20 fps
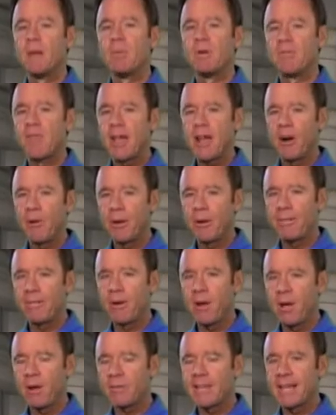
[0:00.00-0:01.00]
but they are
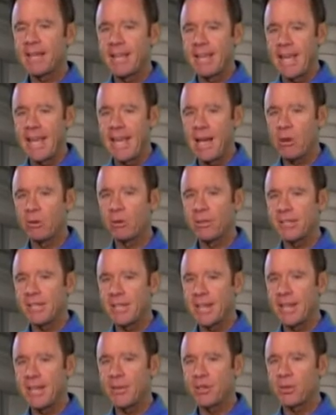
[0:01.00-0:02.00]
involved in
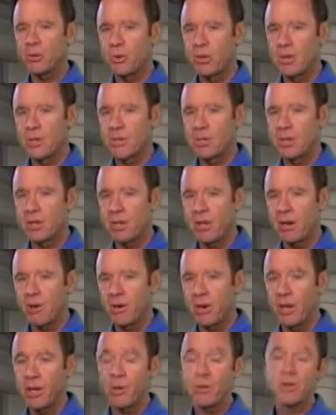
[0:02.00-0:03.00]
countless injury
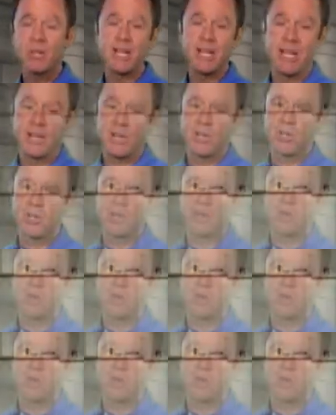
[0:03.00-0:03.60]
scenarios each